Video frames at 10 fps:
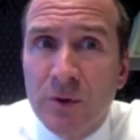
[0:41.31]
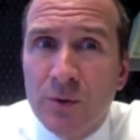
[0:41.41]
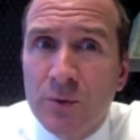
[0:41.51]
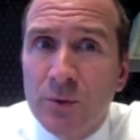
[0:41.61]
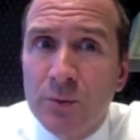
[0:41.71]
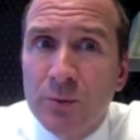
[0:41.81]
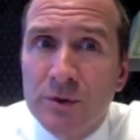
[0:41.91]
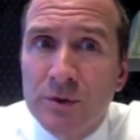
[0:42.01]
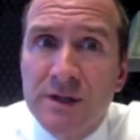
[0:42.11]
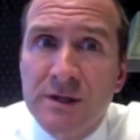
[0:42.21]
There are
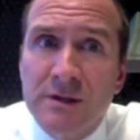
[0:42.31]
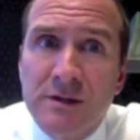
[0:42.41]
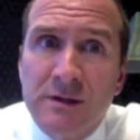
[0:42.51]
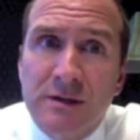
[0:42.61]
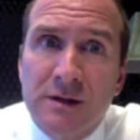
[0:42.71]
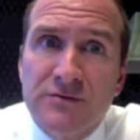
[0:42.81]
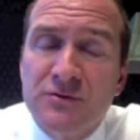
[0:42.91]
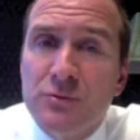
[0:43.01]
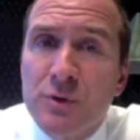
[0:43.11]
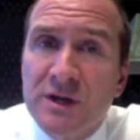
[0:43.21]
really
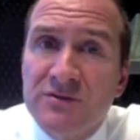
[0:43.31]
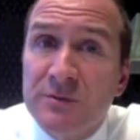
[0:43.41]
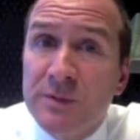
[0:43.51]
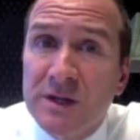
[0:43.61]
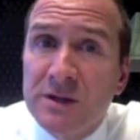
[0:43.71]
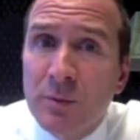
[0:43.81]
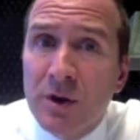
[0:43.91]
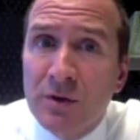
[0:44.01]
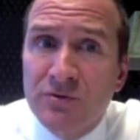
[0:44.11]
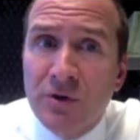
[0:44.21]
two ways to begin a
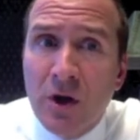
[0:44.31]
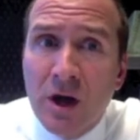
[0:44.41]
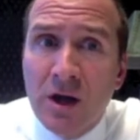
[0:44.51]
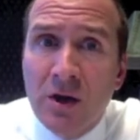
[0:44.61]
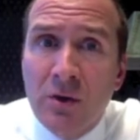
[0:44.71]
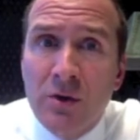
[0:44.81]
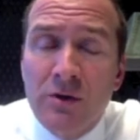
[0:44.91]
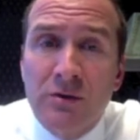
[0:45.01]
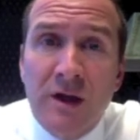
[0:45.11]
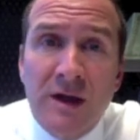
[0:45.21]
marriage in Ohio.
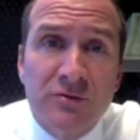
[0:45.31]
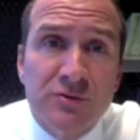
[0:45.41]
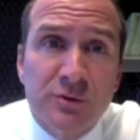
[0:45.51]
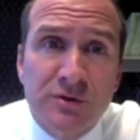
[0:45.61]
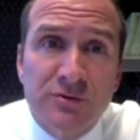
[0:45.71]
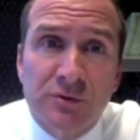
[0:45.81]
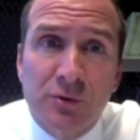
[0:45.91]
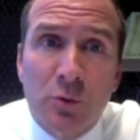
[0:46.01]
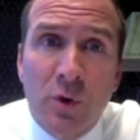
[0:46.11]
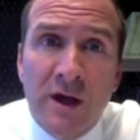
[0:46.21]
You have the
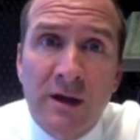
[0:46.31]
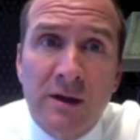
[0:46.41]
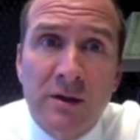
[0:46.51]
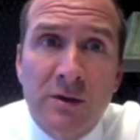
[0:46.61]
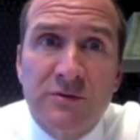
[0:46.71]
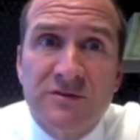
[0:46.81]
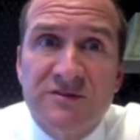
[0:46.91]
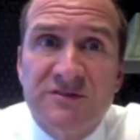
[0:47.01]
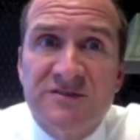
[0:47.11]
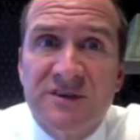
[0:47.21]
traditional way, which
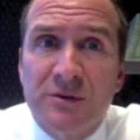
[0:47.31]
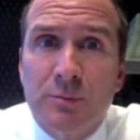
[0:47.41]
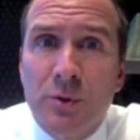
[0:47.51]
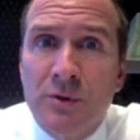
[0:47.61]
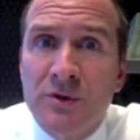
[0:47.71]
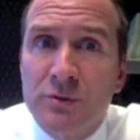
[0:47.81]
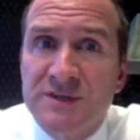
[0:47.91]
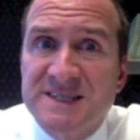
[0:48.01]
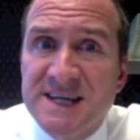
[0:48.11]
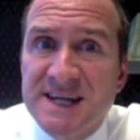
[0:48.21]
is the ceremonial
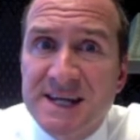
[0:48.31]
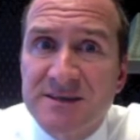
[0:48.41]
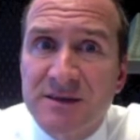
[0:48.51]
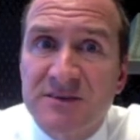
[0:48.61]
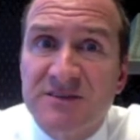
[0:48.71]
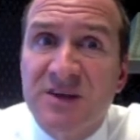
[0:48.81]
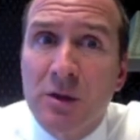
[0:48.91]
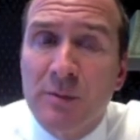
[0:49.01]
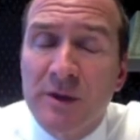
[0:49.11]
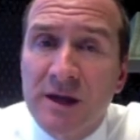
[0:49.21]
date, the
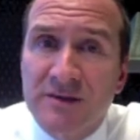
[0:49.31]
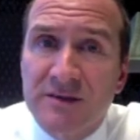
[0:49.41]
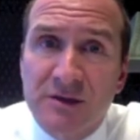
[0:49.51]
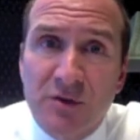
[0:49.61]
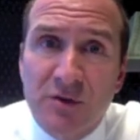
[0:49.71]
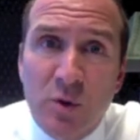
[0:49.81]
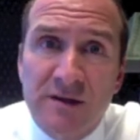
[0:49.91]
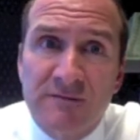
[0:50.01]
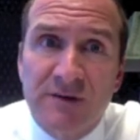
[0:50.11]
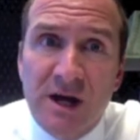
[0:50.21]
solemnizing of the
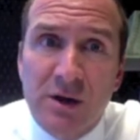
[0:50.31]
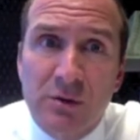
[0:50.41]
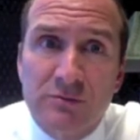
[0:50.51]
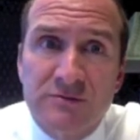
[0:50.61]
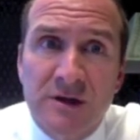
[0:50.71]
wedding vows.